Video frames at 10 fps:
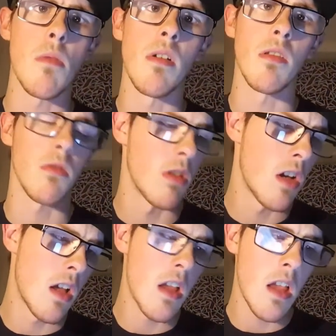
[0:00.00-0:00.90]

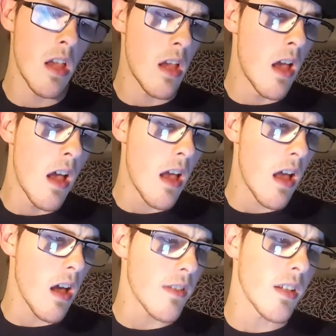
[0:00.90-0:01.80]
mobile
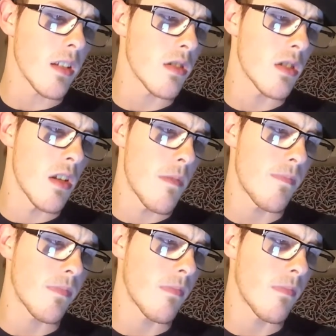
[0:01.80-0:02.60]
things